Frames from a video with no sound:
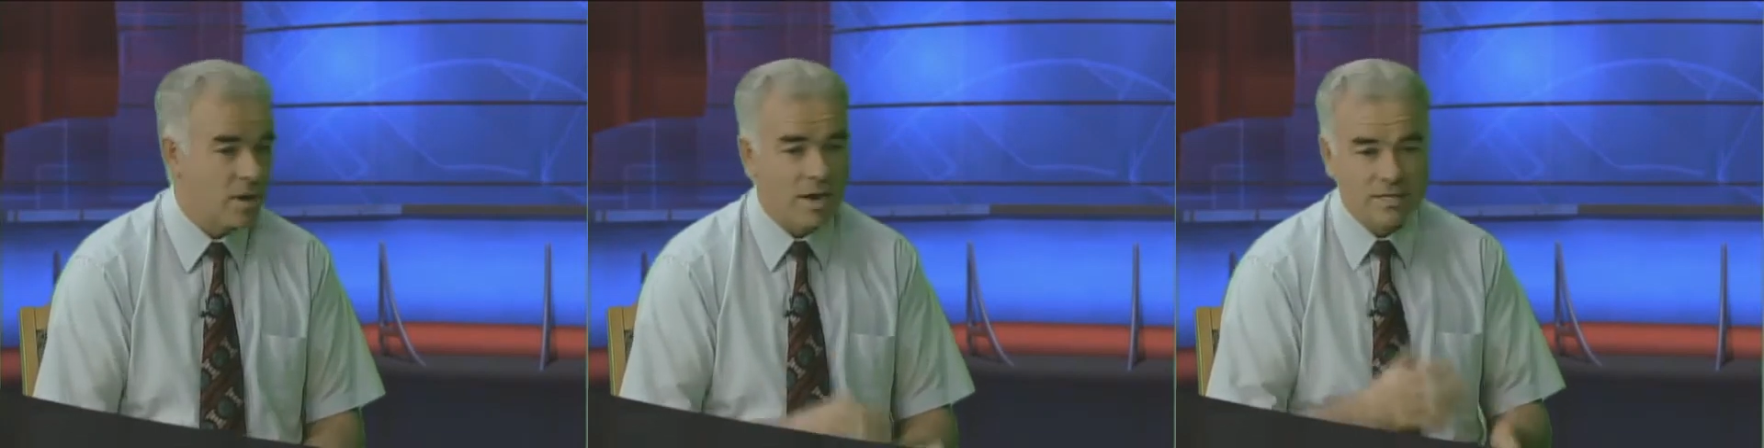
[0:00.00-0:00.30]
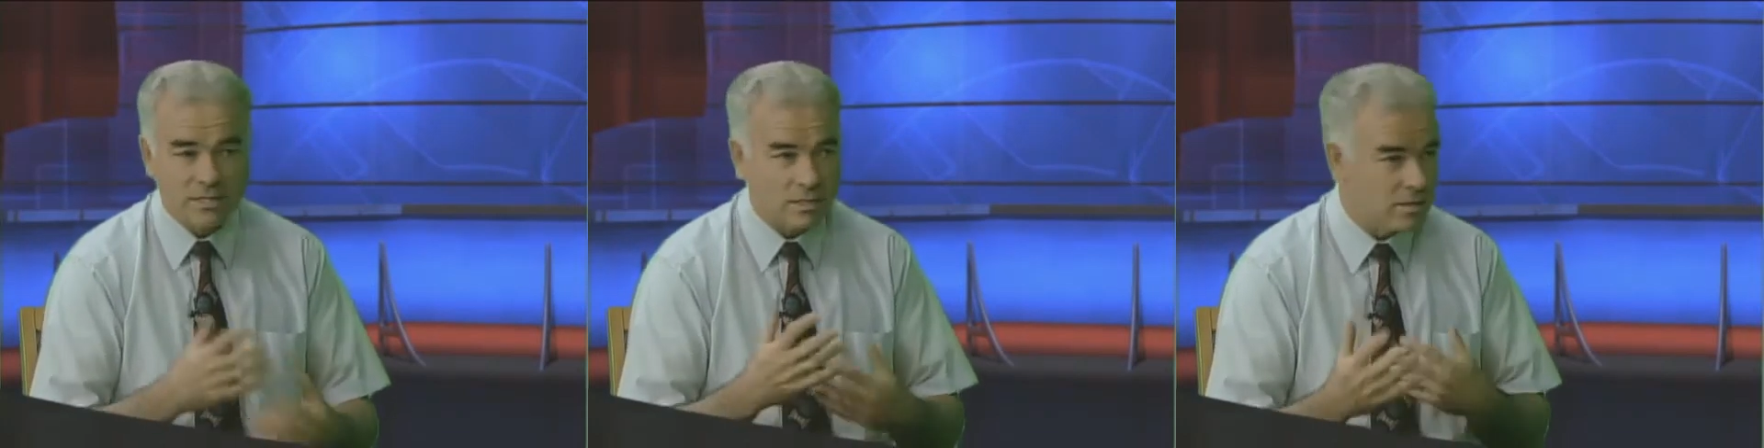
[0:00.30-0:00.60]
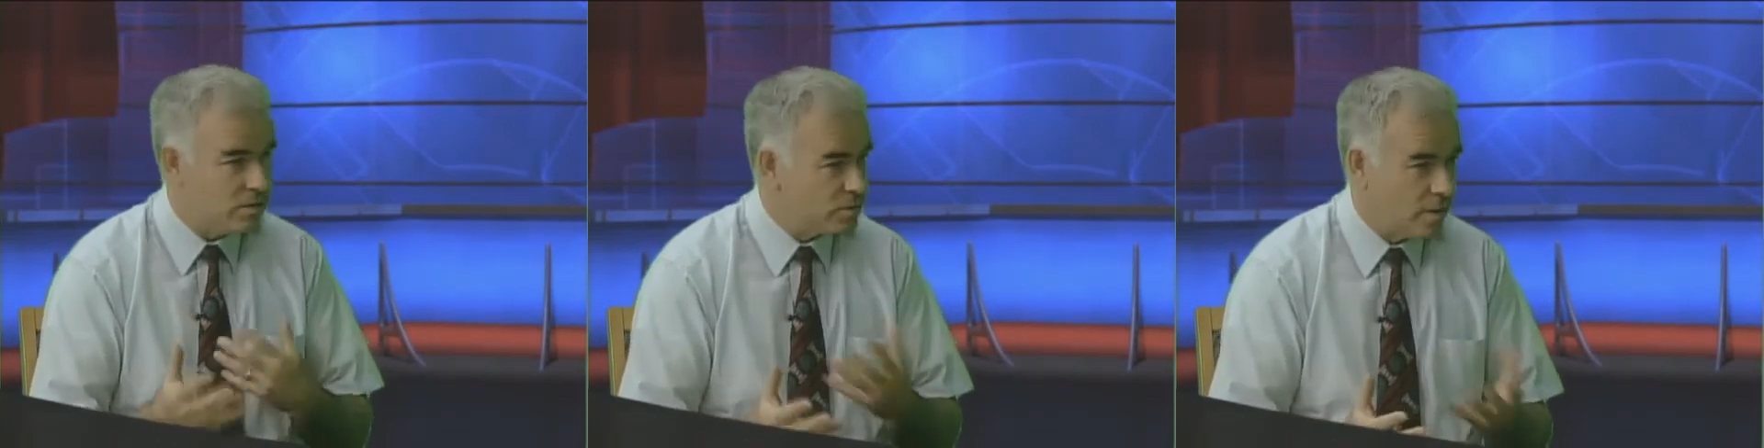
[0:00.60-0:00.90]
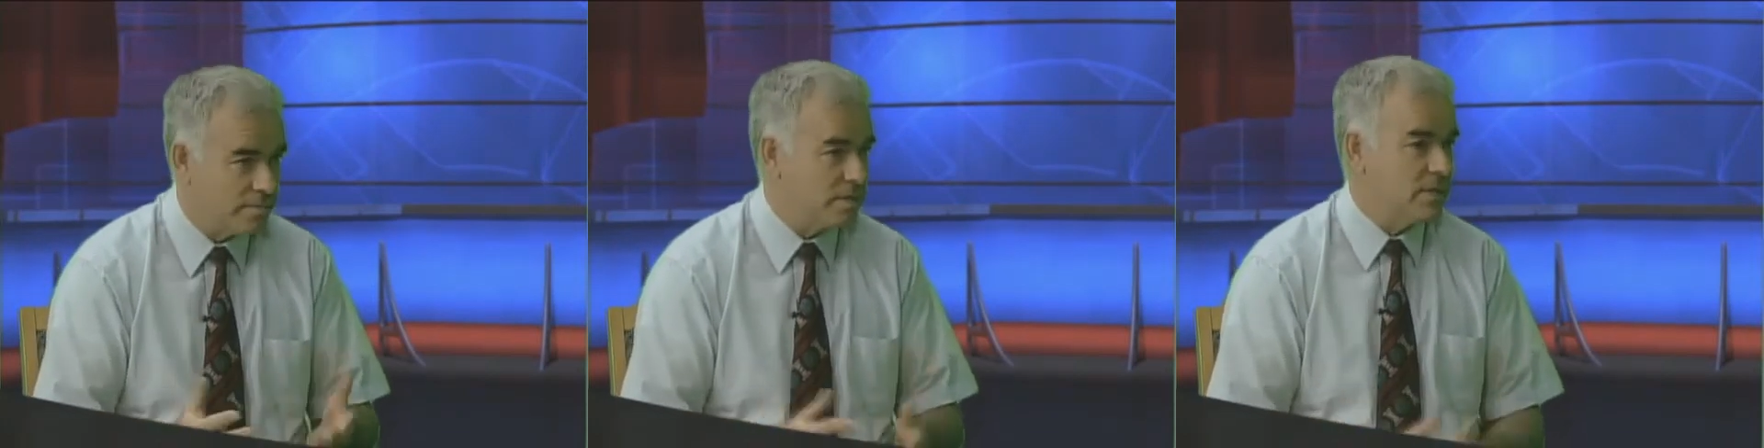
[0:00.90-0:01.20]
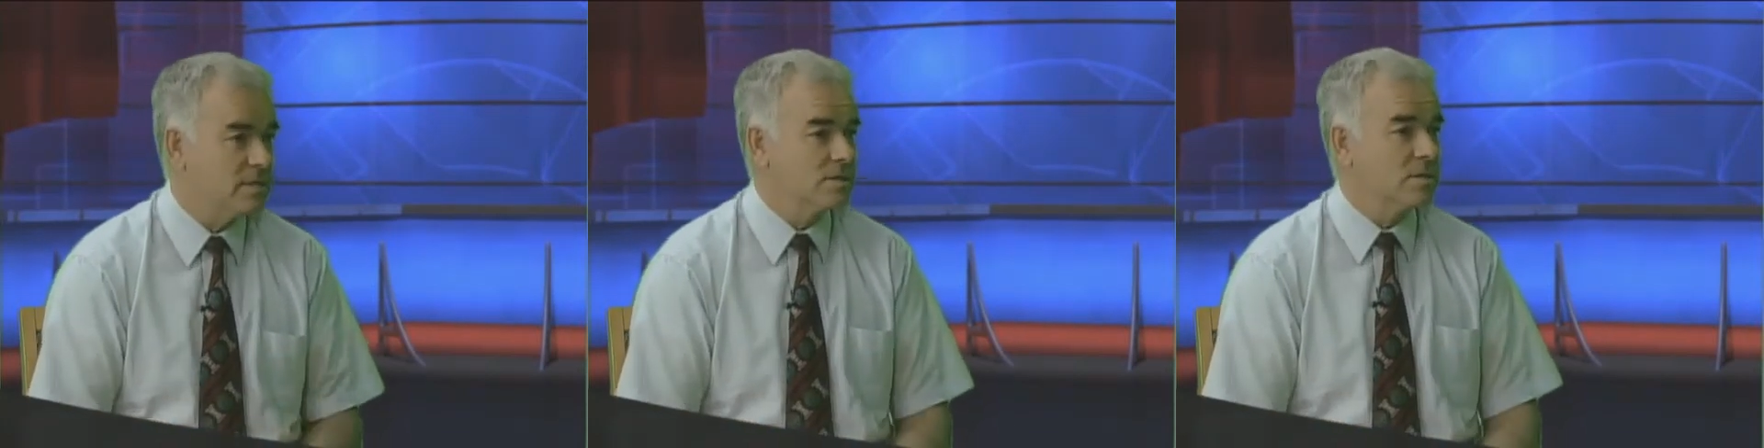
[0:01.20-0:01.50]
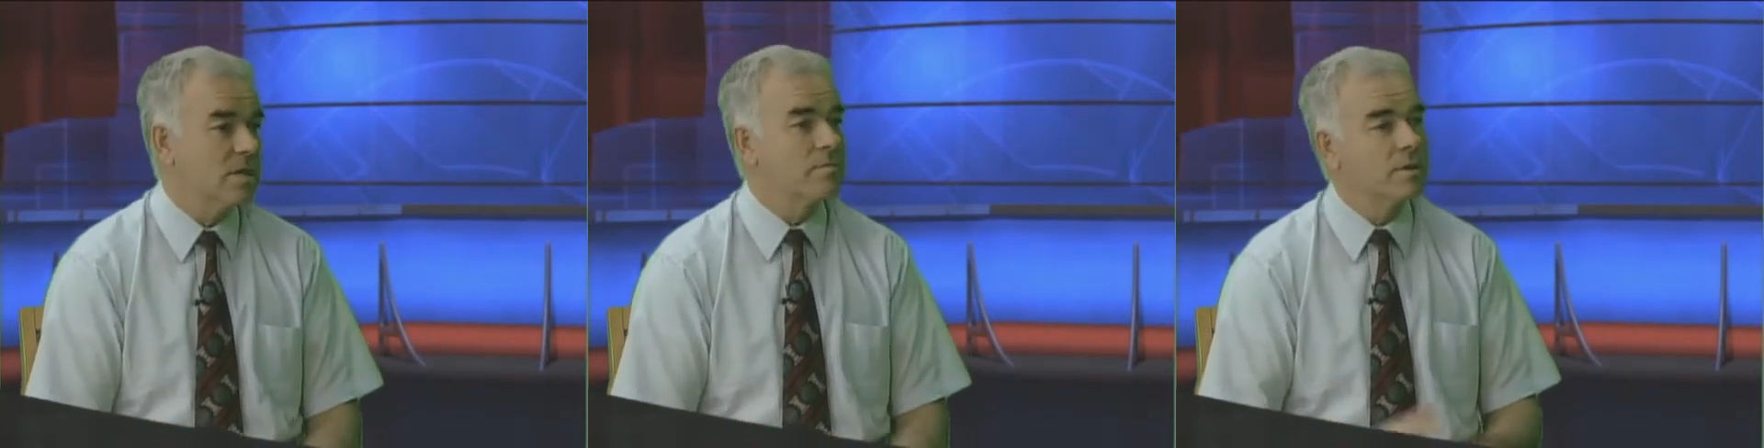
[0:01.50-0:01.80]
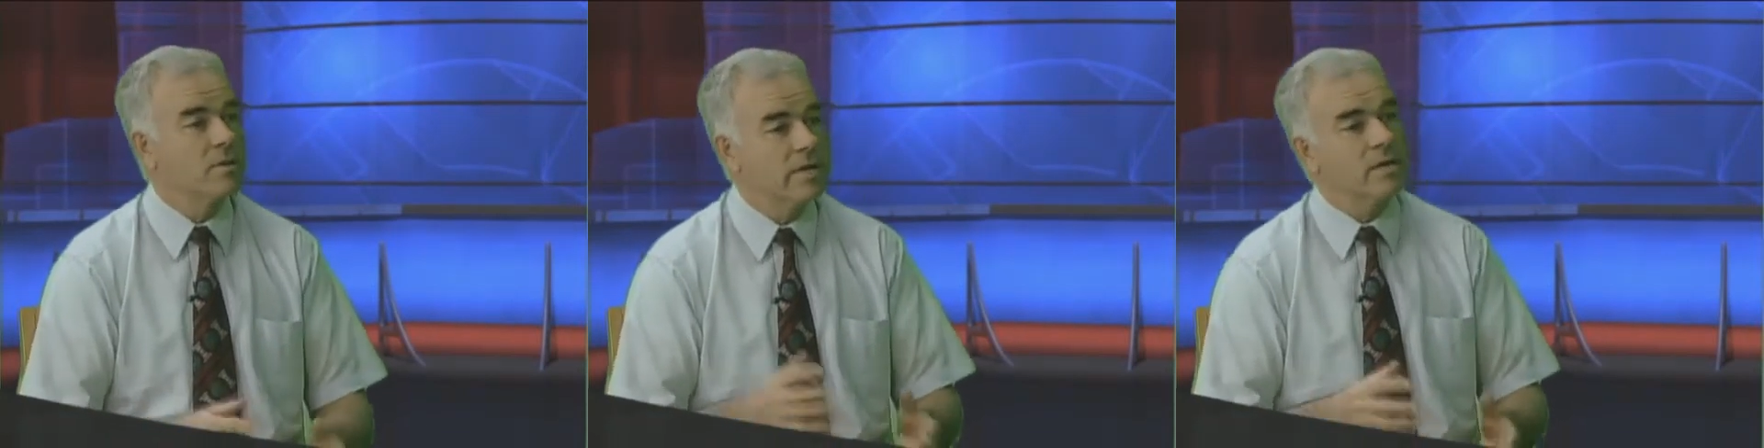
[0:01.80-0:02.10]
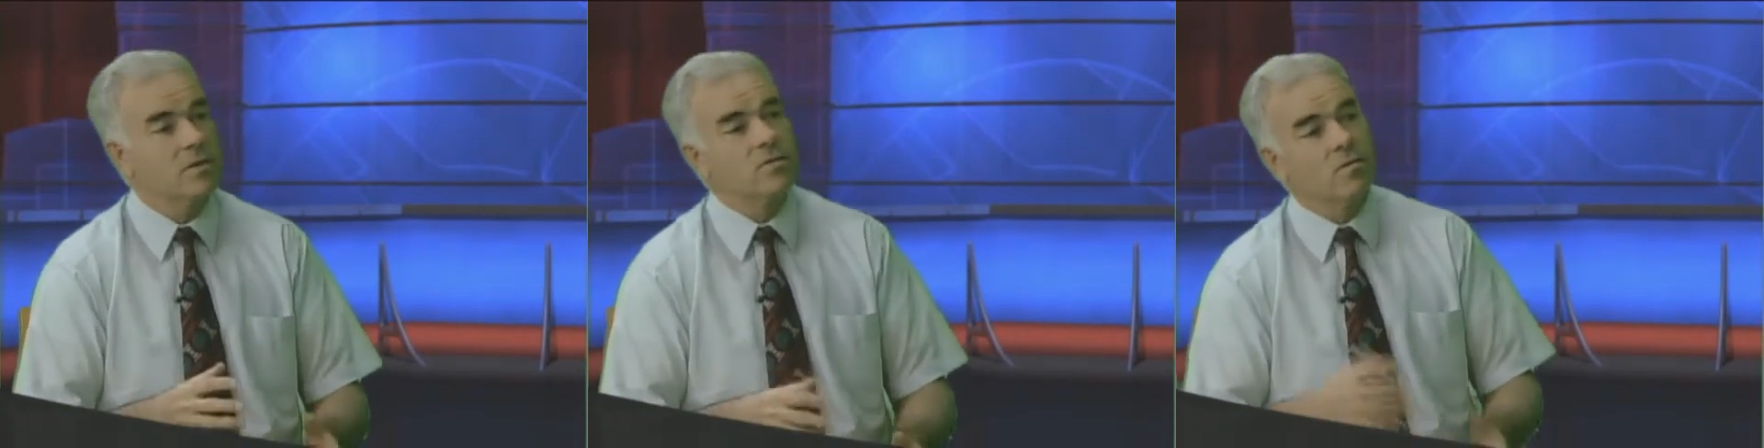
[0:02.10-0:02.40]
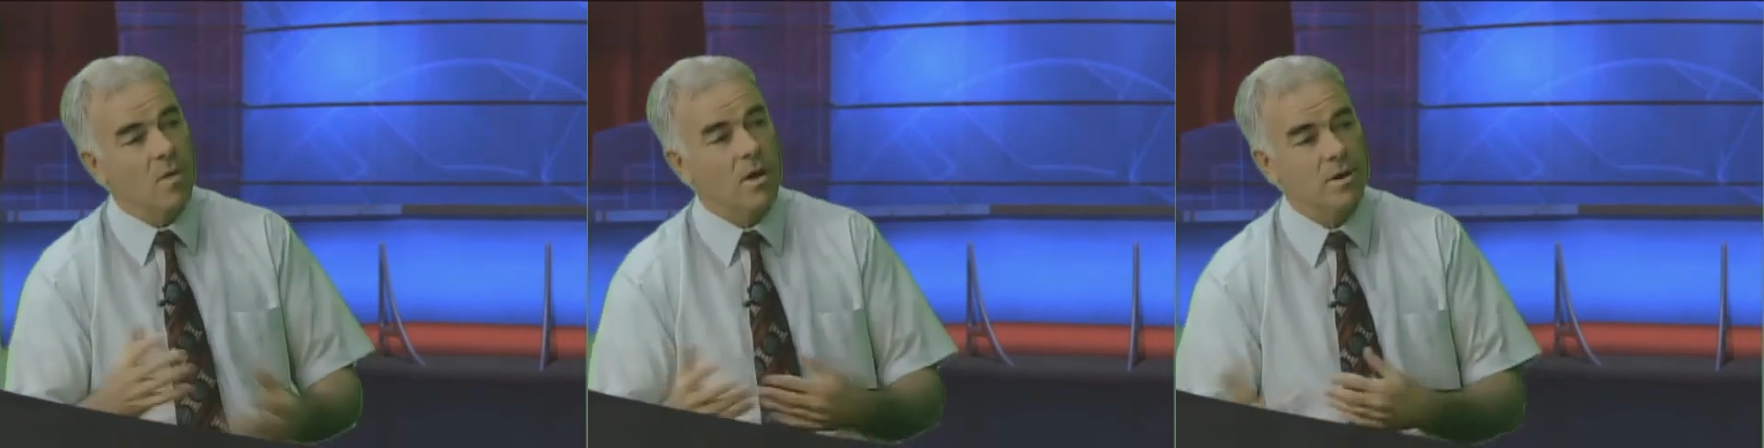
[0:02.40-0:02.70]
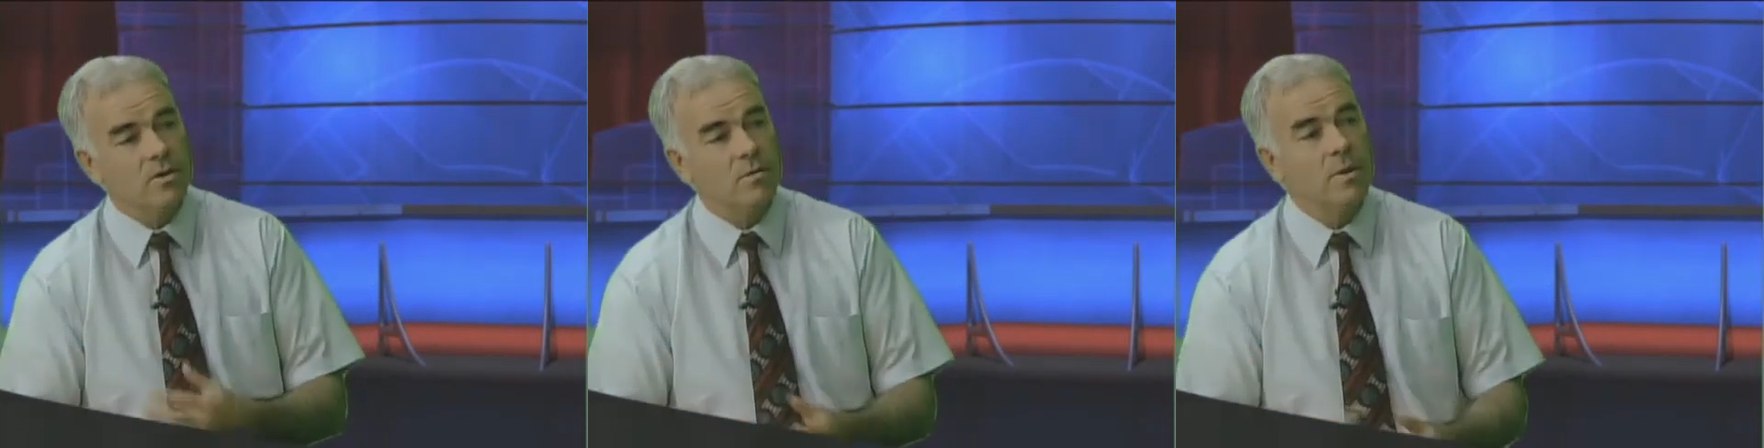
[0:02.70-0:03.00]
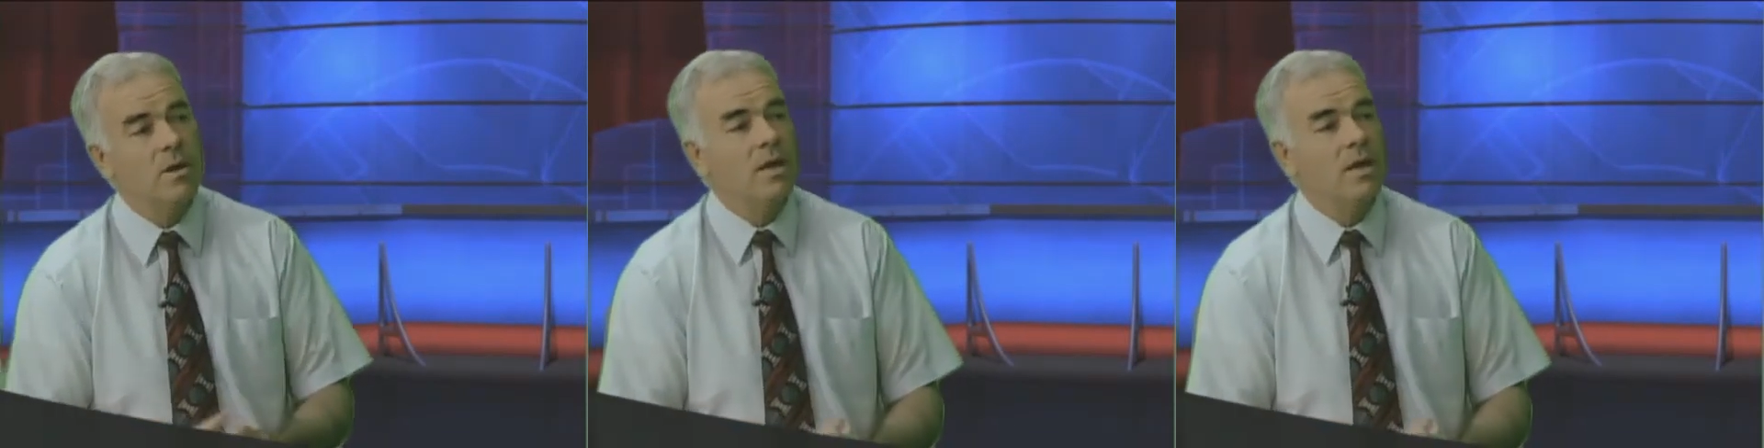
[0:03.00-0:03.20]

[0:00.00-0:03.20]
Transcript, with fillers: causing disruption in sleep and leading to long-term